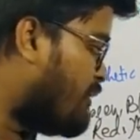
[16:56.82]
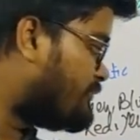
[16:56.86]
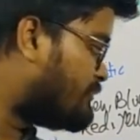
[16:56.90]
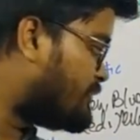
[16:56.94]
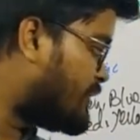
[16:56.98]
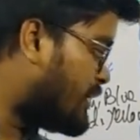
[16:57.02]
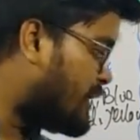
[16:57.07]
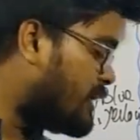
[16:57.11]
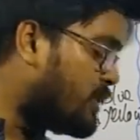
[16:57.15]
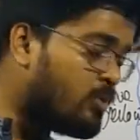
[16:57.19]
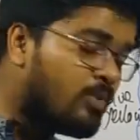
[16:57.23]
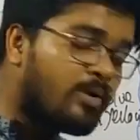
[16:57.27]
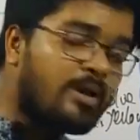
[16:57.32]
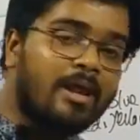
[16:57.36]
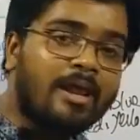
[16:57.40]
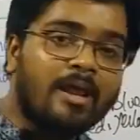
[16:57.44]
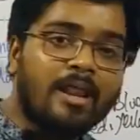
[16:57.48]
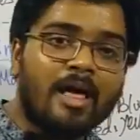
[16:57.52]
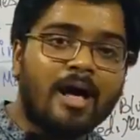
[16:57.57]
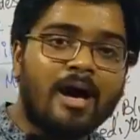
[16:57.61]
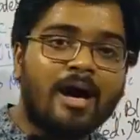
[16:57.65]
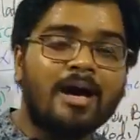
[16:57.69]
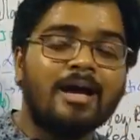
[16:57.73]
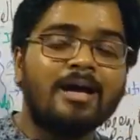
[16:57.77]
of the
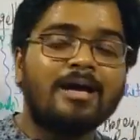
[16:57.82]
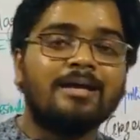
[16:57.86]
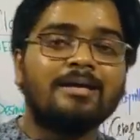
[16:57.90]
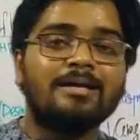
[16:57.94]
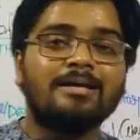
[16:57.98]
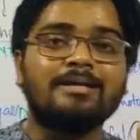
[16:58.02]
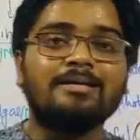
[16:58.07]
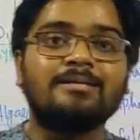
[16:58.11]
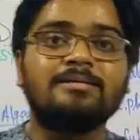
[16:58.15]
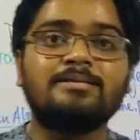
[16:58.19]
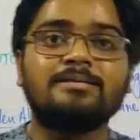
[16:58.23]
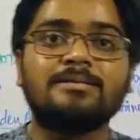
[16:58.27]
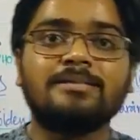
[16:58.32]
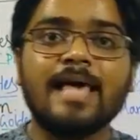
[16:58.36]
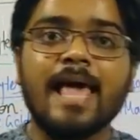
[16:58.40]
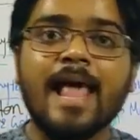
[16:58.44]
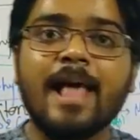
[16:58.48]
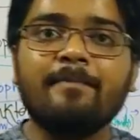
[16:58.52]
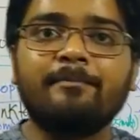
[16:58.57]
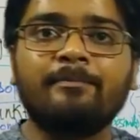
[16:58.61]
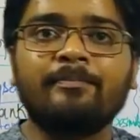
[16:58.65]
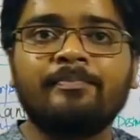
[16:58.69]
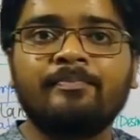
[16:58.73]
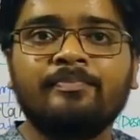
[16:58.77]
euglena is
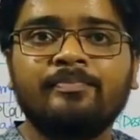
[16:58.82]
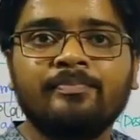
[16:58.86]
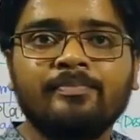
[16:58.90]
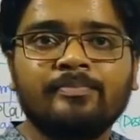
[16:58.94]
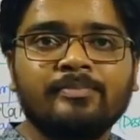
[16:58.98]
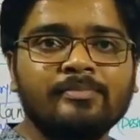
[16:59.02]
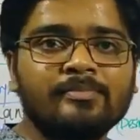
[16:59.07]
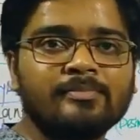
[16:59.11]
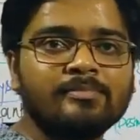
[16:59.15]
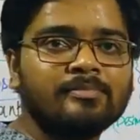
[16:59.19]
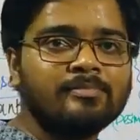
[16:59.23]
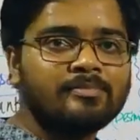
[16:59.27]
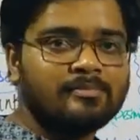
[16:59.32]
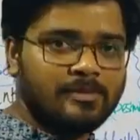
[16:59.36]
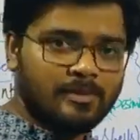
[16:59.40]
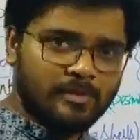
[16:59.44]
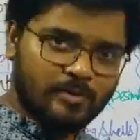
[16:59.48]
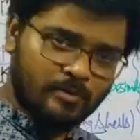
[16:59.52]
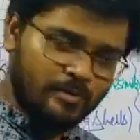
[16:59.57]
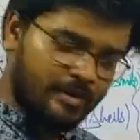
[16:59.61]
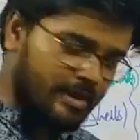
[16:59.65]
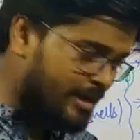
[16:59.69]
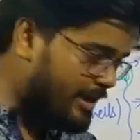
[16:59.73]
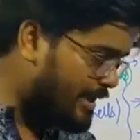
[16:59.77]
same.
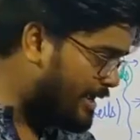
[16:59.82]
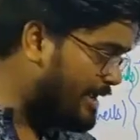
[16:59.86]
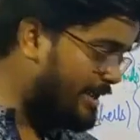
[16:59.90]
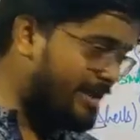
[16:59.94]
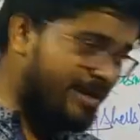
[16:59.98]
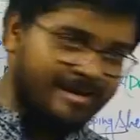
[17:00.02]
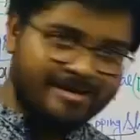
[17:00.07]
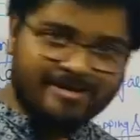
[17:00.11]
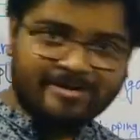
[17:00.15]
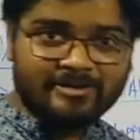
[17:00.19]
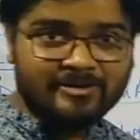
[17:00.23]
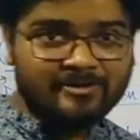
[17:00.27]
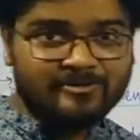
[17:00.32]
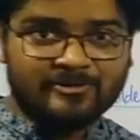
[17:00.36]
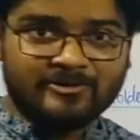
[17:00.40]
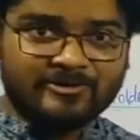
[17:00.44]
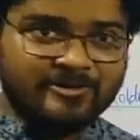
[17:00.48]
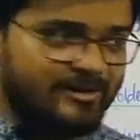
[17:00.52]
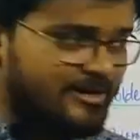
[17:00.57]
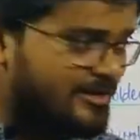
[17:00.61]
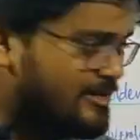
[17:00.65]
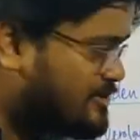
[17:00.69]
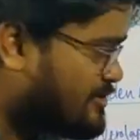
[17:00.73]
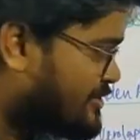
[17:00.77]
Okay, again
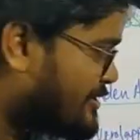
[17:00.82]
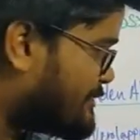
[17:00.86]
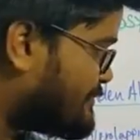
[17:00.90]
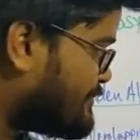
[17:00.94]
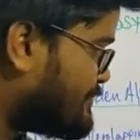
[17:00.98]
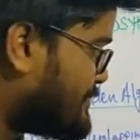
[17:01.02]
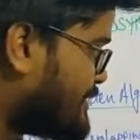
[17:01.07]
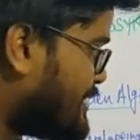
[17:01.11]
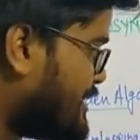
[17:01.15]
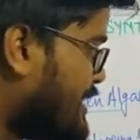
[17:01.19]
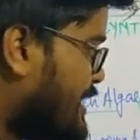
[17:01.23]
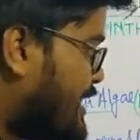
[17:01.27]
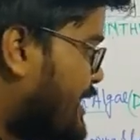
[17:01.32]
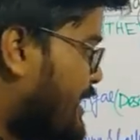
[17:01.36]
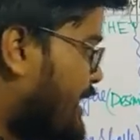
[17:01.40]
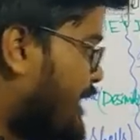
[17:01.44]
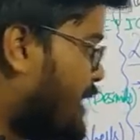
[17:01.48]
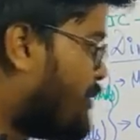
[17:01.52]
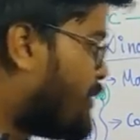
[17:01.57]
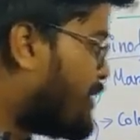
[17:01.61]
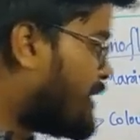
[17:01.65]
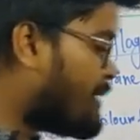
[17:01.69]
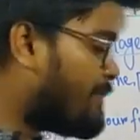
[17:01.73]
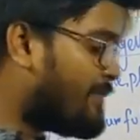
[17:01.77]
contradiction.
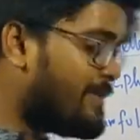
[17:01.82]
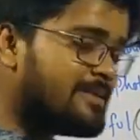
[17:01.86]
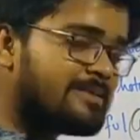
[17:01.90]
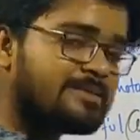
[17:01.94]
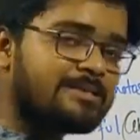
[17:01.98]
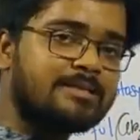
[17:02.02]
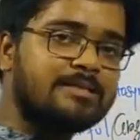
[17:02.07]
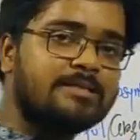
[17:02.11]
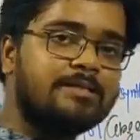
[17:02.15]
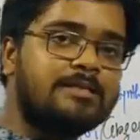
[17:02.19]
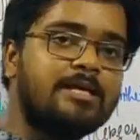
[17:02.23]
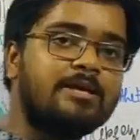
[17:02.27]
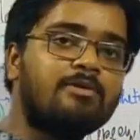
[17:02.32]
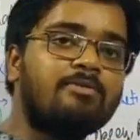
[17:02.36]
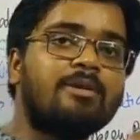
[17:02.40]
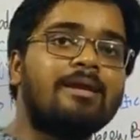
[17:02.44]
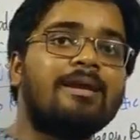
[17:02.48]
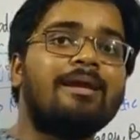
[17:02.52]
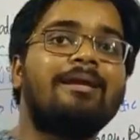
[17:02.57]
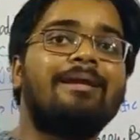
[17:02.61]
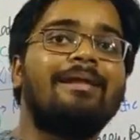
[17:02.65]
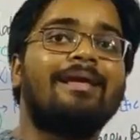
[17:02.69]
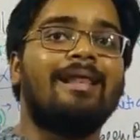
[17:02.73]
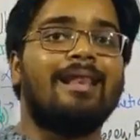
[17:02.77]
Now what happens
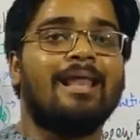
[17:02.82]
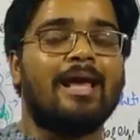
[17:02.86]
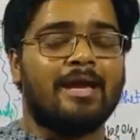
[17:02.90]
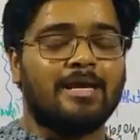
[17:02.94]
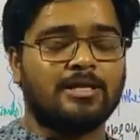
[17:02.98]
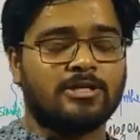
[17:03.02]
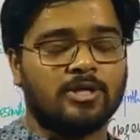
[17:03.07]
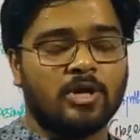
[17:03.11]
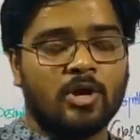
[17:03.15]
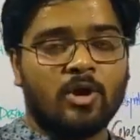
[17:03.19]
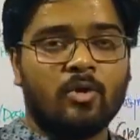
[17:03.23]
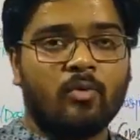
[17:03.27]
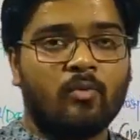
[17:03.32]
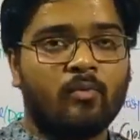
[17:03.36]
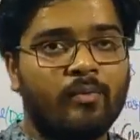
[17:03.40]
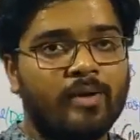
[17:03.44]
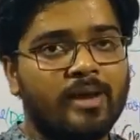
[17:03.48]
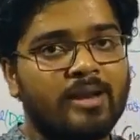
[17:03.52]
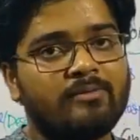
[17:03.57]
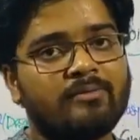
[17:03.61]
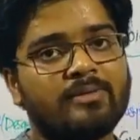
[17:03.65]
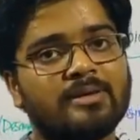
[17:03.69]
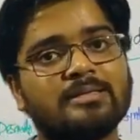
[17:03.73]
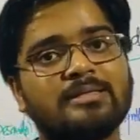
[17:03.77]
during daylight,
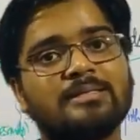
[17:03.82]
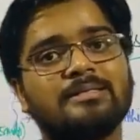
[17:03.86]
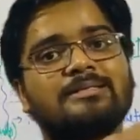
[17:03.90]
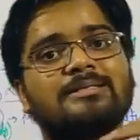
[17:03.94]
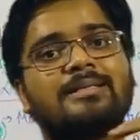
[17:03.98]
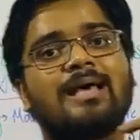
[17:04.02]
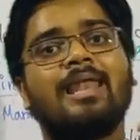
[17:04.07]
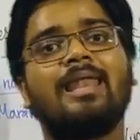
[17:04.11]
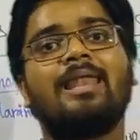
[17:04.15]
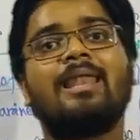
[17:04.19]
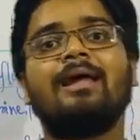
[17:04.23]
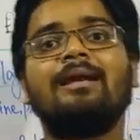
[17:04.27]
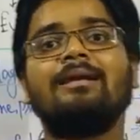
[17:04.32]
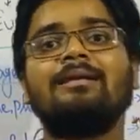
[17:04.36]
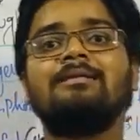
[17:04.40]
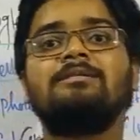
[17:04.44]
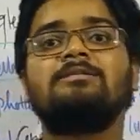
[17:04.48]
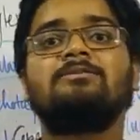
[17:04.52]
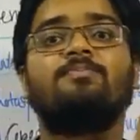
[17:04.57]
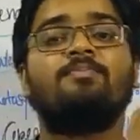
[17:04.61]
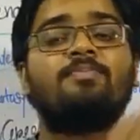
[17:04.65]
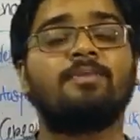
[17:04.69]
whenever the sunlight is